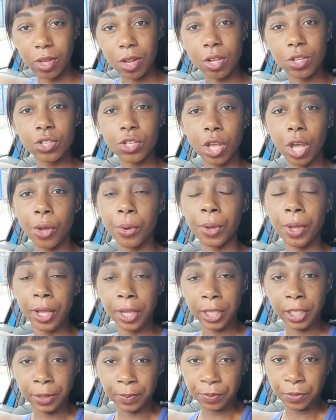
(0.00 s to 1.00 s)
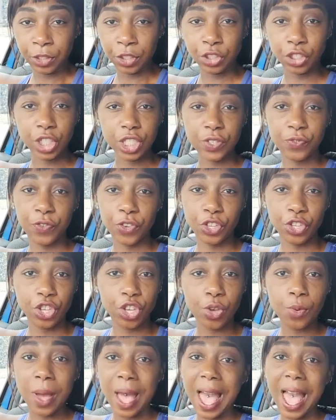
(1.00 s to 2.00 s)
So just for
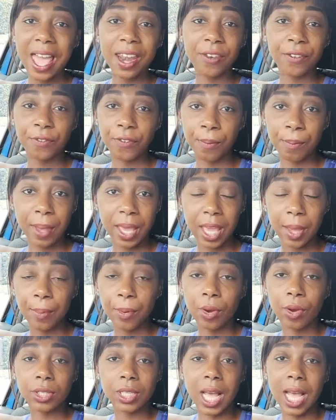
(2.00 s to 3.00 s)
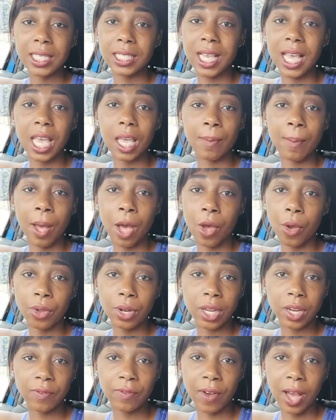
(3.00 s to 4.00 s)
you and for me, because I take my
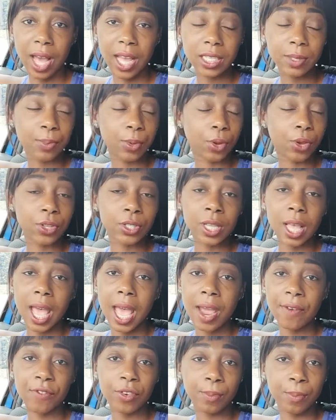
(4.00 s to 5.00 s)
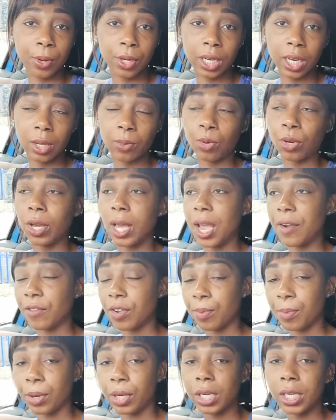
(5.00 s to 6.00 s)
own advice, because everybody, well, not
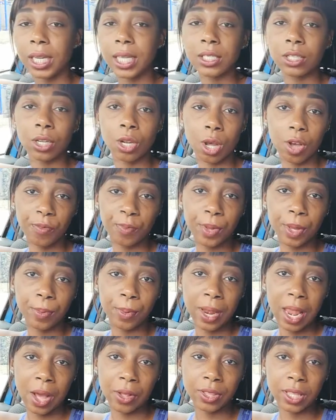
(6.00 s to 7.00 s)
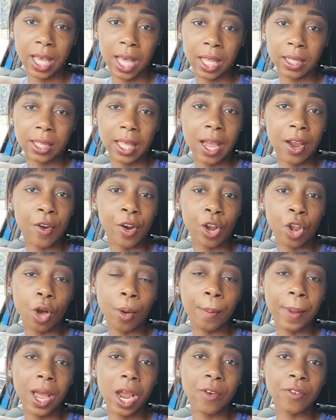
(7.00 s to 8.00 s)
everybody, there's a lot of people out there that are a
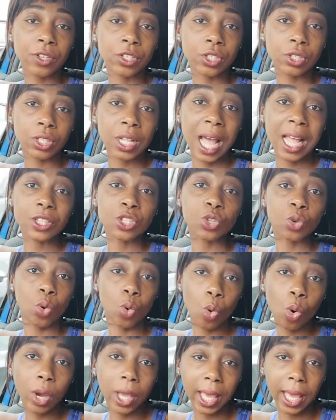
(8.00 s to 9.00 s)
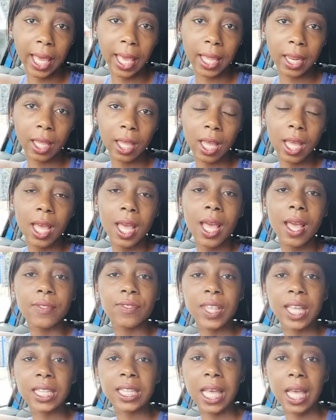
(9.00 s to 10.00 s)
lot better at talking
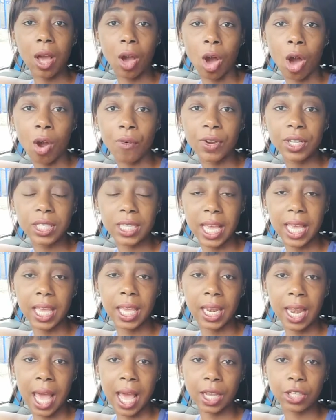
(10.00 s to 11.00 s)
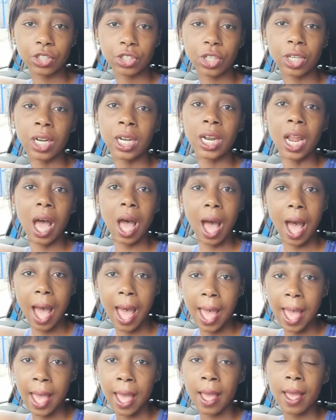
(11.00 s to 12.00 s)
than they are at taking action. And
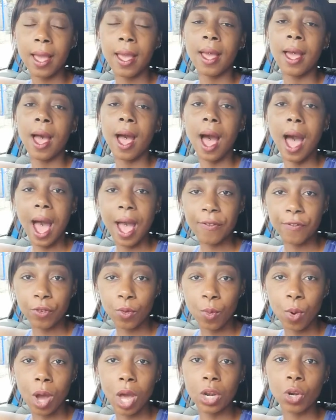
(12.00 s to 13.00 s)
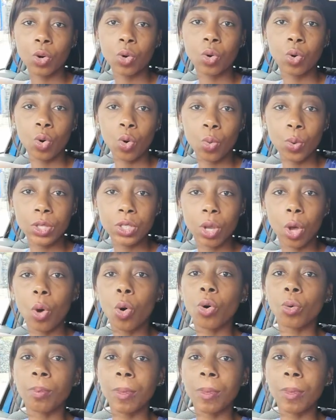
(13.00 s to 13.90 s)
I... I, for one, always hold